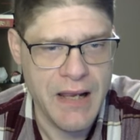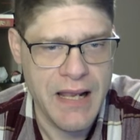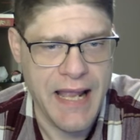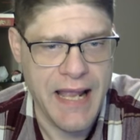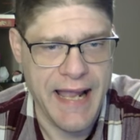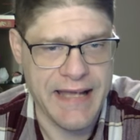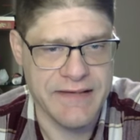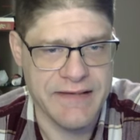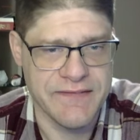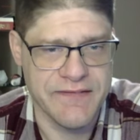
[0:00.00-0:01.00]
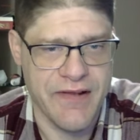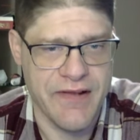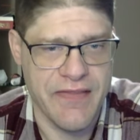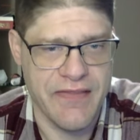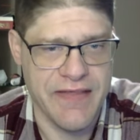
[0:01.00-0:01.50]
and
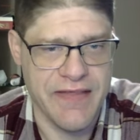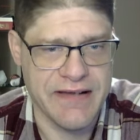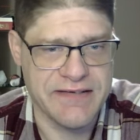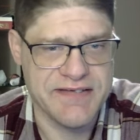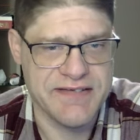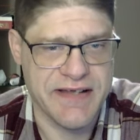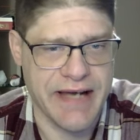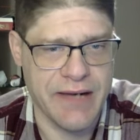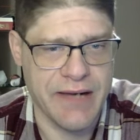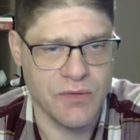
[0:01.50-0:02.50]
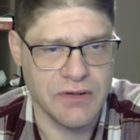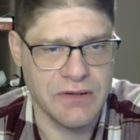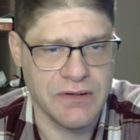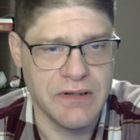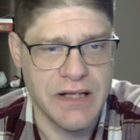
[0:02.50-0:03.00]
the things that I
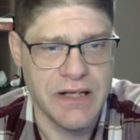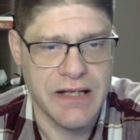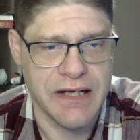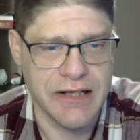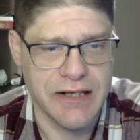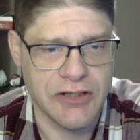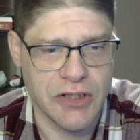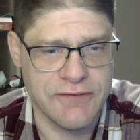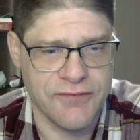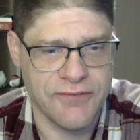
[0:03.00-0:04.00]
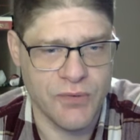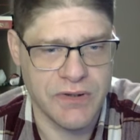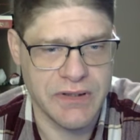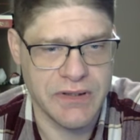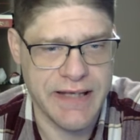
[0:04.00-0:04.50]
will uh, look
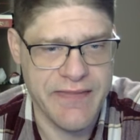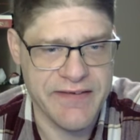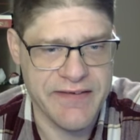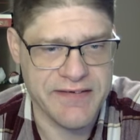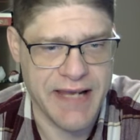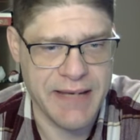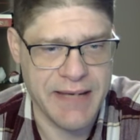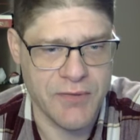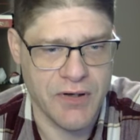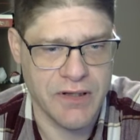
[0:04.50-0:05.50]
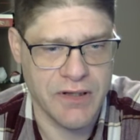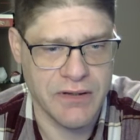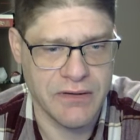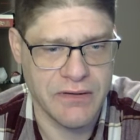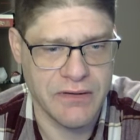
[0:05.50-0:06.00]
for in this game
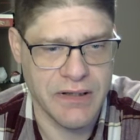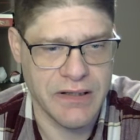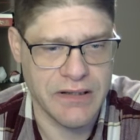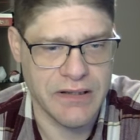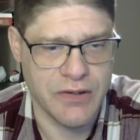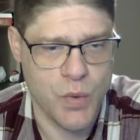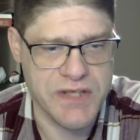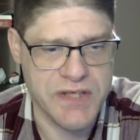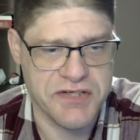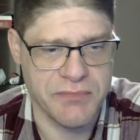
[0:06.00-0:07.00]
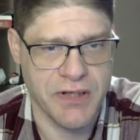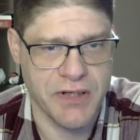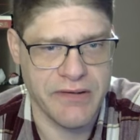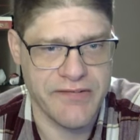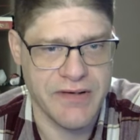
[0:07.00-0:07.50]
are uh, question
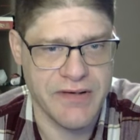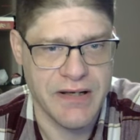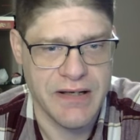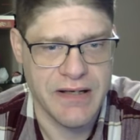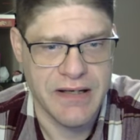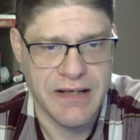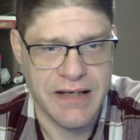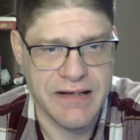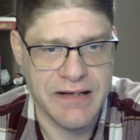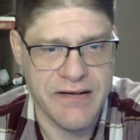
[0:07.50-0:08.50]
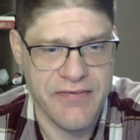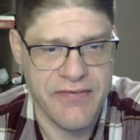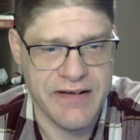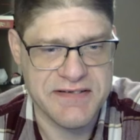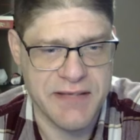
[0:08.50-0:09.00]
marks, uh,
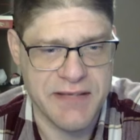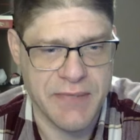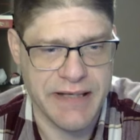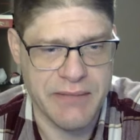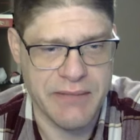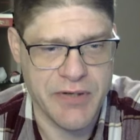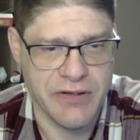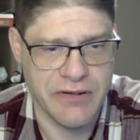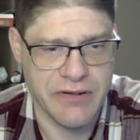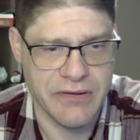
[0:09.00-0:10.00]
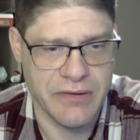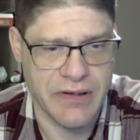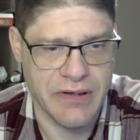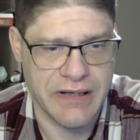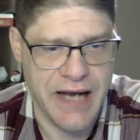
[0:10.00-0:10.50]
things that my computer
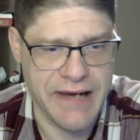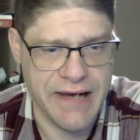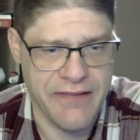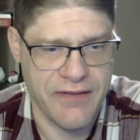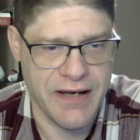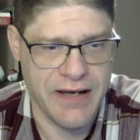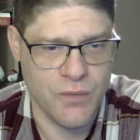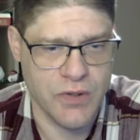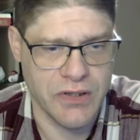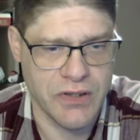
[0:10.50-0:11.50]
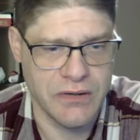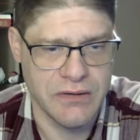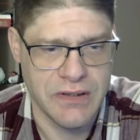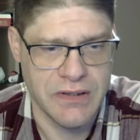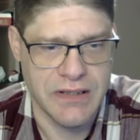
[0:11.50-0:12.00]
kind of thought were
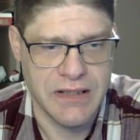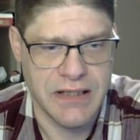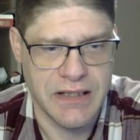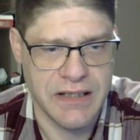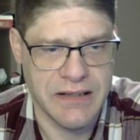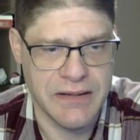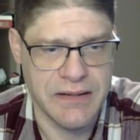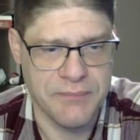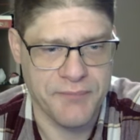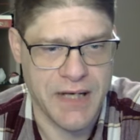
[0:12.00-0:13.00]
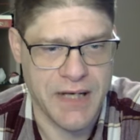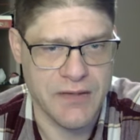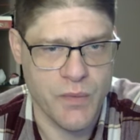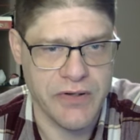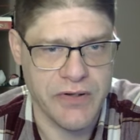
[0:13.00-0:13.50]
um, kind of
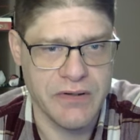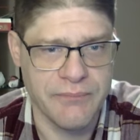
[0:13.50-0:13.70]
weird.